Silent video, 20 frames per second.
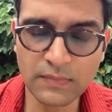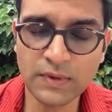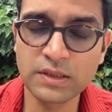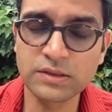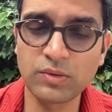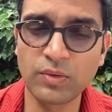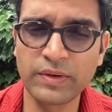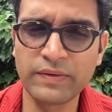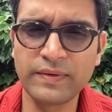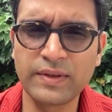
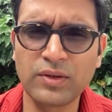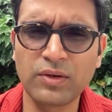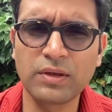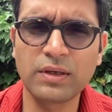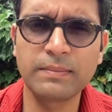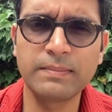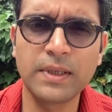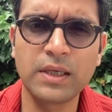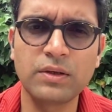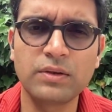So when we
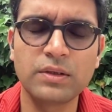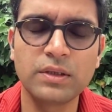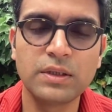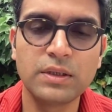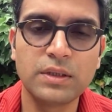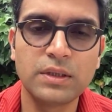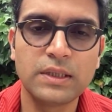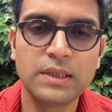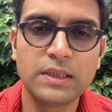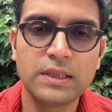talk about
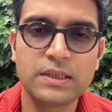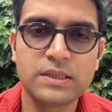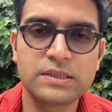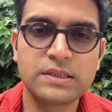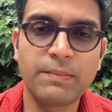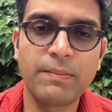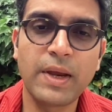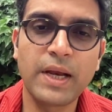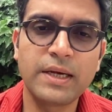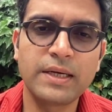
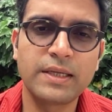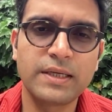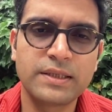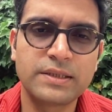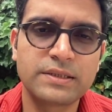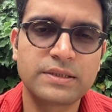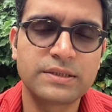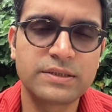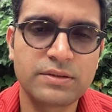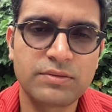
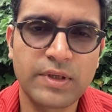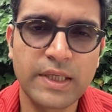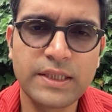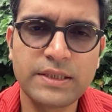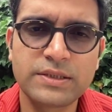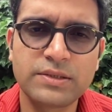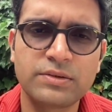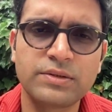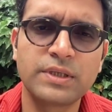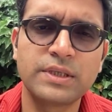semantics,
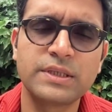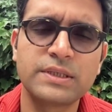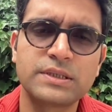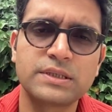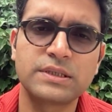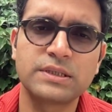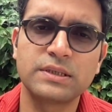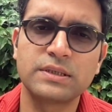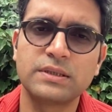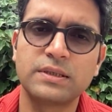right, so there
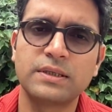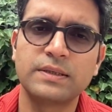is,